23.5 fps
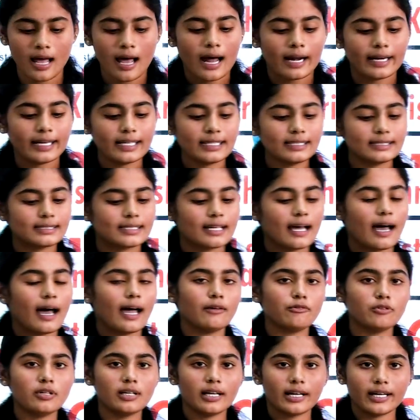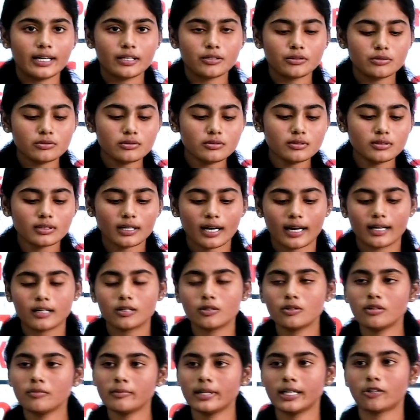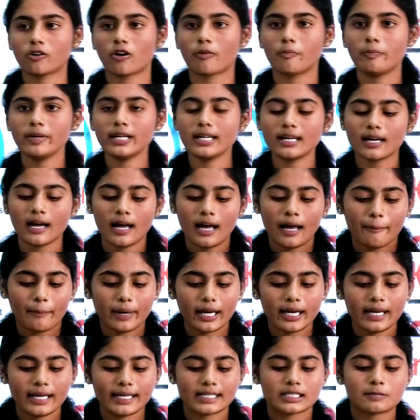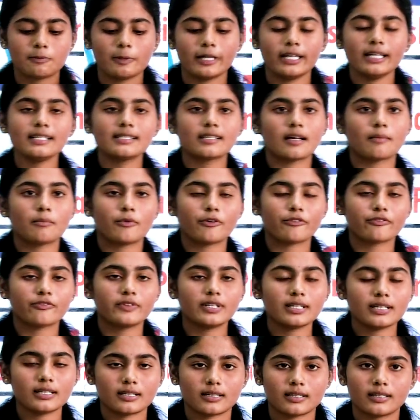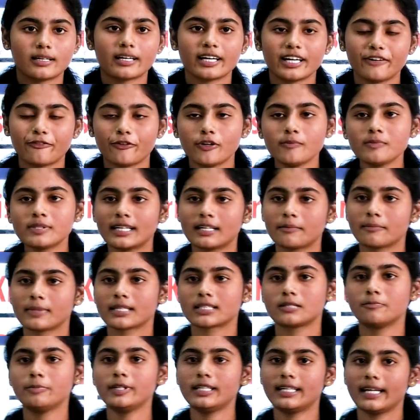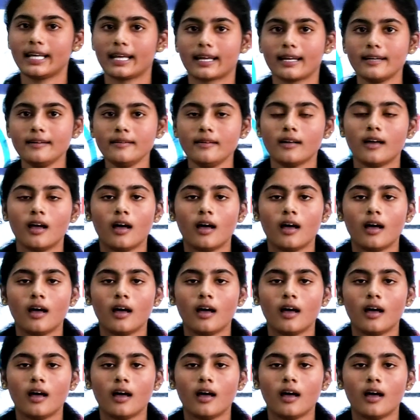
Next, I would like to conclude my topic by explaining some of the reforms that must be taken